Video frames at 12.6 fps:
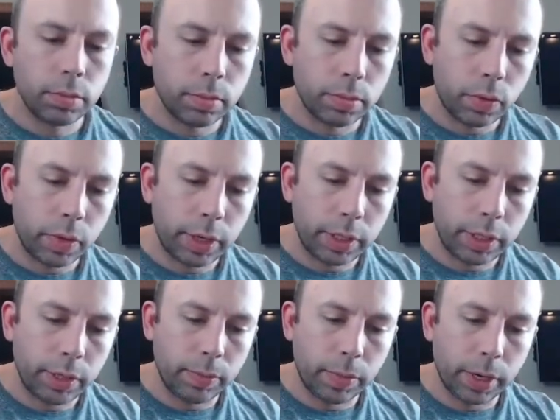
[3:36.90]
Pointy,
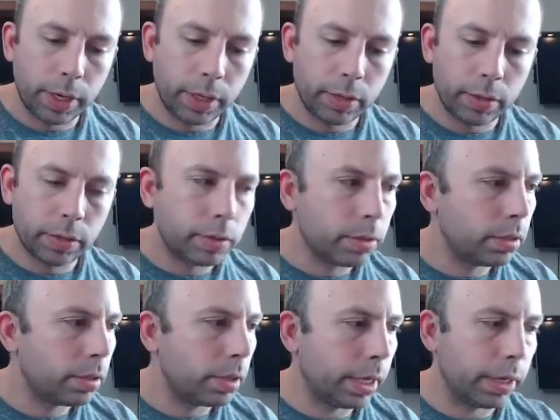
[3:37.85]
but
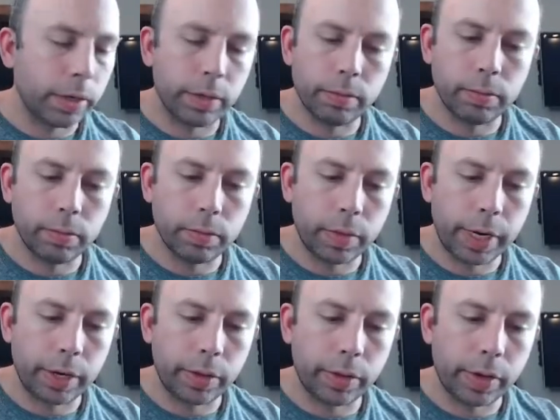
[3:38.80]
like a
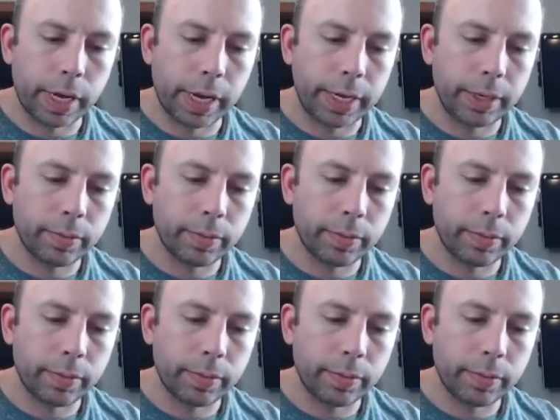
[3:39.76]
regular eye.